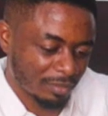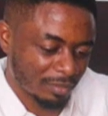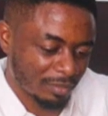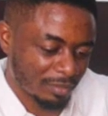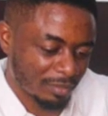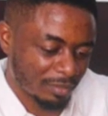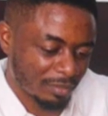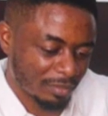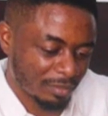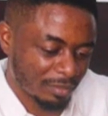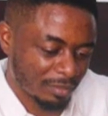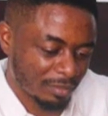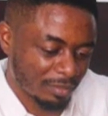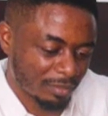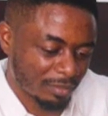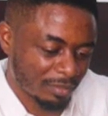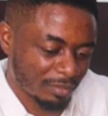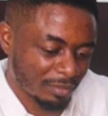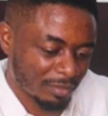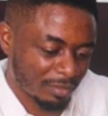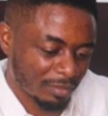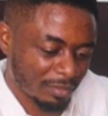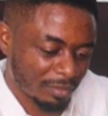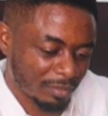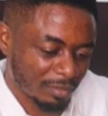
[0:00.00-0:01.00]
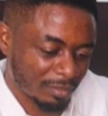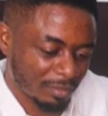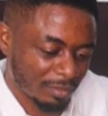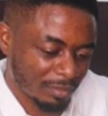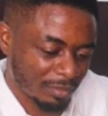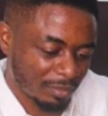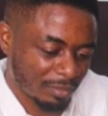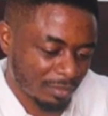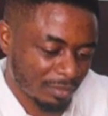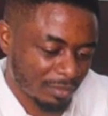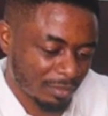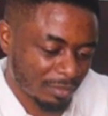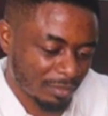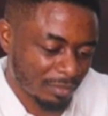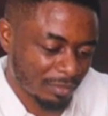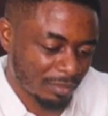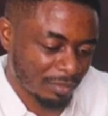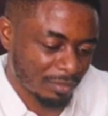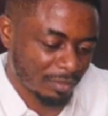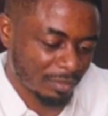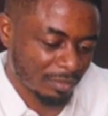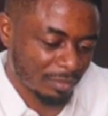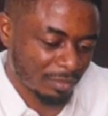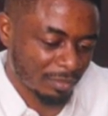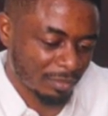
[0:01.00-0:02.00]

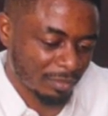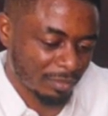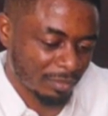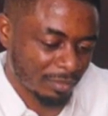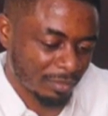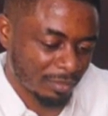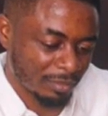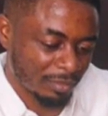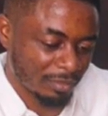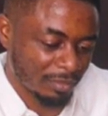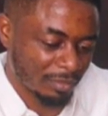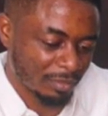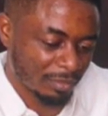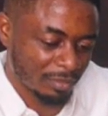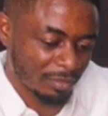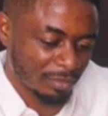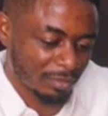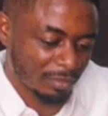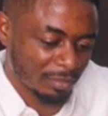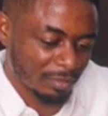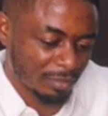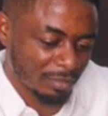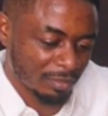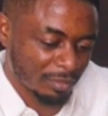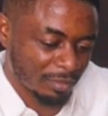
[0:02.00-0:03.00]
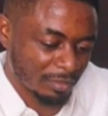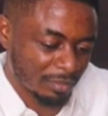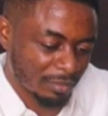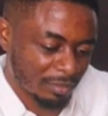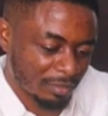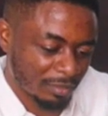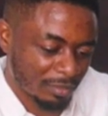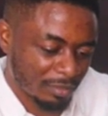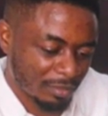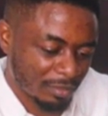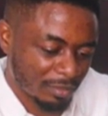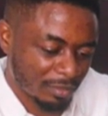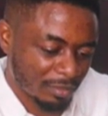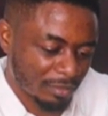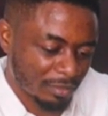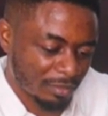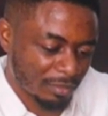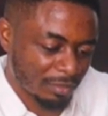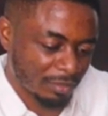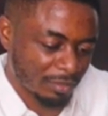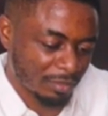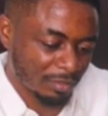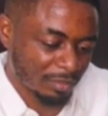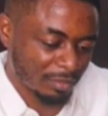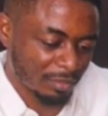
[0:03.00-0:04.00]

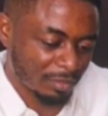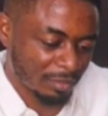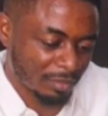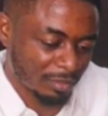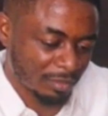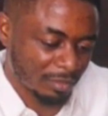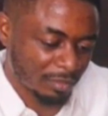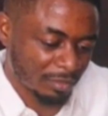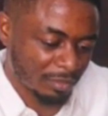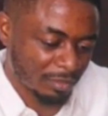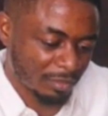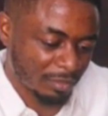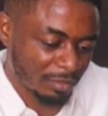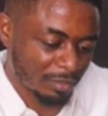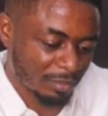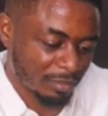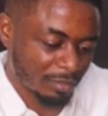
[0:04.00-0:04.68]
(not speaking)